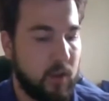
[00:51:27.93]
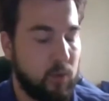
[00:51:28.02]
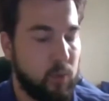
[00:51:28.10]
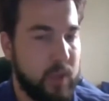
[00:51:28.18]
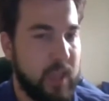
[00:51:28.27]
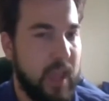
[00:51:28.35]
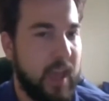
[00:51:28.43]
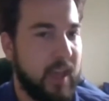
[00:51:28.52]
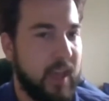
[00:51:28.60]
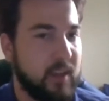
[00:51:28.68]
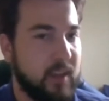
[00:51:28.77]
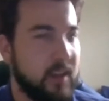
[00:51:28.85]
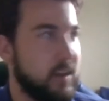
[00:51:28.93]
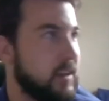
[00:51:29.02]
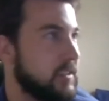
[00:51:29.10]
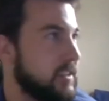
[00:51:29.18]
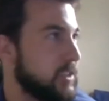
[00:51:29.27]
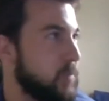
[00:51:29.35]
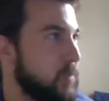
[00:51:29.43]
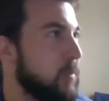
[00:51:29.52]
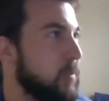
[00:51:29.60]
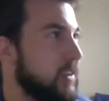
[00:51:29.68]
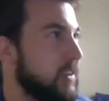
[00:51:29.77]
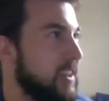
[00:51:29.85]
we had 6
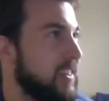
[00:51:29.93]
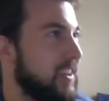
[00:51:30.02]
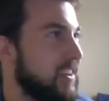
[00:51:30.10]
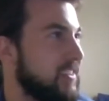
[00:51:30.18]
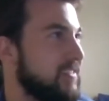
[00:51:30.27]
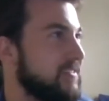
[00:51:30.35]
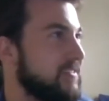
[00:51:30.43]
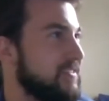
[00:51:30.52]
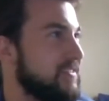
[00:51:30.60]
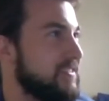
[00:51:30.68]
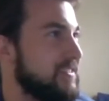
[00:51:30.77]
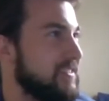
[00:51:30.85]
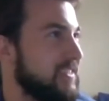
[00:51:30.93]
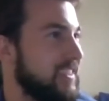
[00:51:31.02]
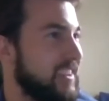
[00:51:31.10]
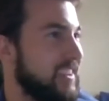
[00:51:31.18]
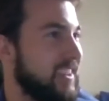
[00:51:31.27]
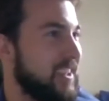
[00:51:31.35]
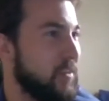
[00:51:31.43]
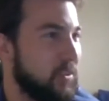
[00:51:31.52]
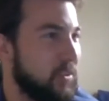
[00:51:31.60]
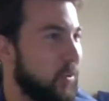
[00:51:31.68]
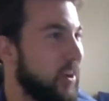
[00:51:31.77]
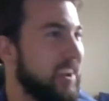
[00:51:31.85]
people in there. It was
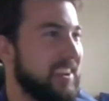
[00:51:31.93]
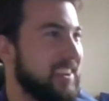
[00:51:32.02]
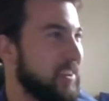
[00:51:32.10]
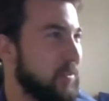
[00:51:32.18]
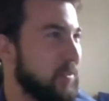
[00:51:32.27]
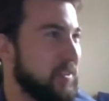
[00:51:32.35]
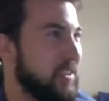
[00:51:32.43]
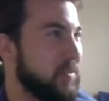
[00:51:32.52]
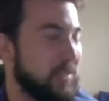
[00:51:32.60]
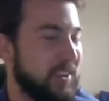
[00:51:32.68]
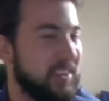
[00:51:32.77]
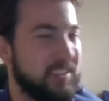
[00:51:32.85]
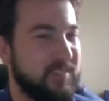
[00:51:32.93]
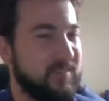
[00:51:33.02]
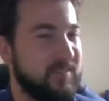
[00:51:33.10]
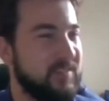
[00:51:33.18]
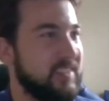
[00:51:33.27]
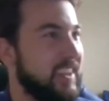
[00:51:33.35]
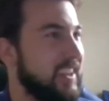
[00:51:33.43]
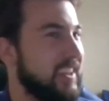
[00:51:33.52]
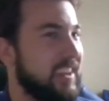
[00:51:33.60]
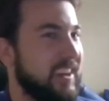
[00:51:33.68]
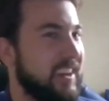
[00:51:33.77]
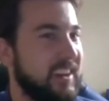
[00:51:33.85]
great. It was awesome.
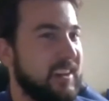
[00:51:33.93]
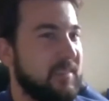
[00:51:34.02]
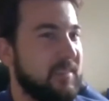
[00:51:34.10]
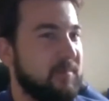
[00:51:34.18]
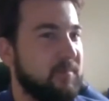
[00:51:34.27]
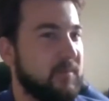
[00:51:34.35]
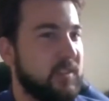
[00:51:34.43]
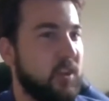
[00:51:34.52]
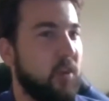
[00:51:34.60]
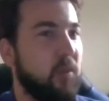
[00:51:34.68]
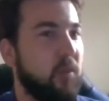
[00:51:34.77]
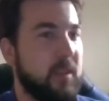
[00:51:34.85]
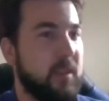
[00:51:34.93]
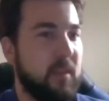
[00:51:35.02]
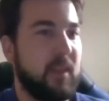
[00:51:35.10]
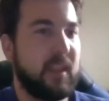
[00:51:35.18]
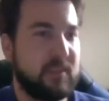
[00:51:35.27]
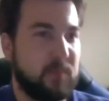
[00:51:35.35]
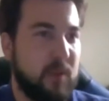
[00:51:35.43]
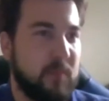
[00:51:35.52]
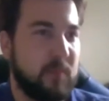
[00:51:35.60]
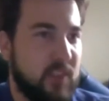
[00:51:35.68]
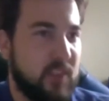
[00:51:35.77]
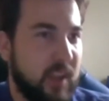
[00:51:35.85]
But that's pretty
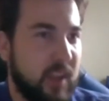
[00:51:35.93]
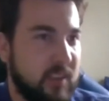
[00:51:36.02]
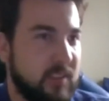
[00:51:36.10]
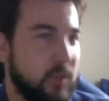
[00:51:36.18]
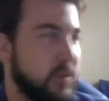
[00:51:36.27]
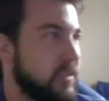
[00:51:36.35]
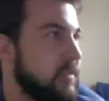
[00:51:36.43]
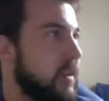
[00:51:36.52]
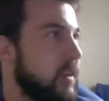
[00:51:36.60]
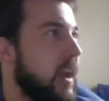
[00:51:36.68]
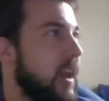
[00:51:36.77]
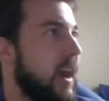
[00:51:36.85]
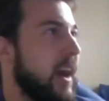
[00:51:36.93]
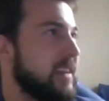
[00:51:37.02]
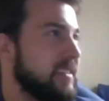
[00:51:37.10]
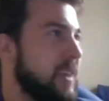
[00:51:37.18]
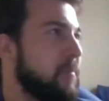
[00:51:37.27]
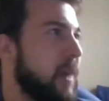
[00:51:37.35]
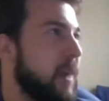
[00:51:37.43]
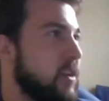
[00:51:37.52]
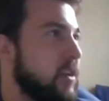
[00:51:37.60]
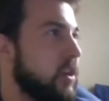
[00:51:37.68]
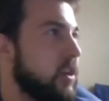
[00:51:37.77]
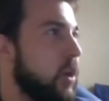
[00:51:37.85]
much that. So I say
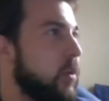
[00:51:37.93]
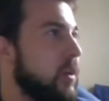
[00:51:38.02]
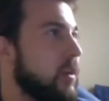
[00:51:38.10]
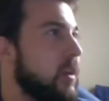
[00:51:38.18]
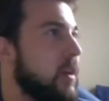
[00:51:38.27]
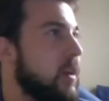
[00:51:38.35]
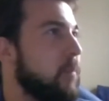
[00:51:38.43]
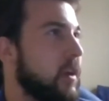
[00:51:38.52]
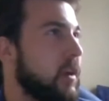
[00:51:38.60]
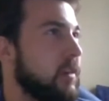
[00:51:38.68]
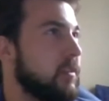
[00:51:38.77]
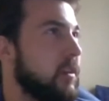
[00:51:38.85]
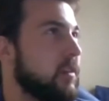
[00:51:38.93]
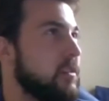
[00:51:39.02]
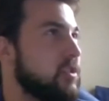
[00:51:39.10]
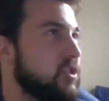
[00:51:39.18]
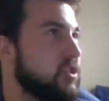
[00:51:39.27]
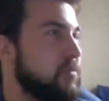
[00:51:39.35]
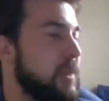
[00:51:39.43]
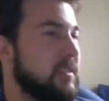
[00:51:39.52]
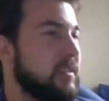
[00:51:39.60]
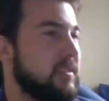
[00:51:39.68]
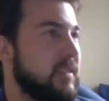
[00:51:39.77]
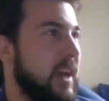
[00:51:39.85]
binary coding, but it literally just
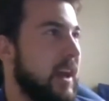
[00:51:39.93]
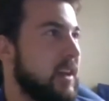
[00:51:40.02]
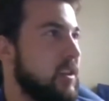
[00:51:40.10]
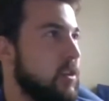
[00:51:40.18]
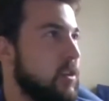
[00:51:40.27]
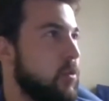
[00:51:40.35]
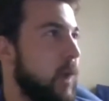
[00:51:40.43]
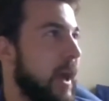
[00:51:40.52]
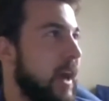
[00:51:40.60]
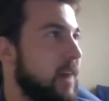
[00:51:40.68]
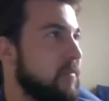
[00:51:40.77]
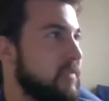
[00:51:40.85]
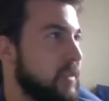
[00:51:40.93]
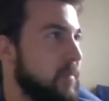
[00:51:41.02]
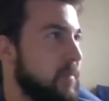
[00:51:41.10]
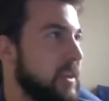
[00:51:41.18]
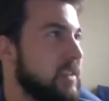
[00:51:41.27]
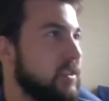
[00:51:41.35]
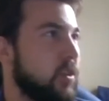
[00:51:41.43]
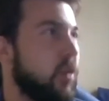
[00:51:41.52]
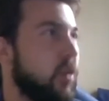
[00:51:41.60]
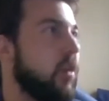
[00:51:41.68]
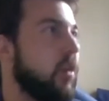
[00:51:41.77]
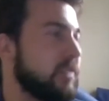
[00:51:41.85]
means that you have something either
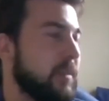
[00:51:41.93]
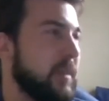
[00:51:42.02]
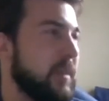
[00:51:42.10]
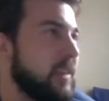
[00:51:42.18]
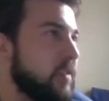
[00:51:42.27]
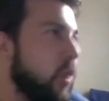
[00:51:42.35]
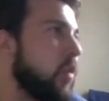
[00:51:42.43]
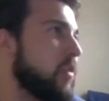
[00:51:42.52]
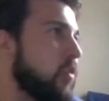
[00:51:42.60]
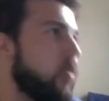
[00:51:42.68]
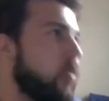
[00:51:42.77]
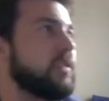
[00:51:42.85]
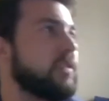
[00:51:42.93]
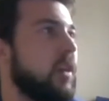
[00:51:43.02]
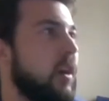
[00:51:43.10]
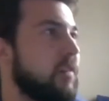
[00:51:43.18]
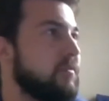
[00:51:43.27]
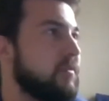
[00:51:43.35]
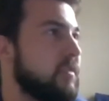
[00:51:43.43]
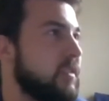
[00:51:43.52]
something is on or it's off.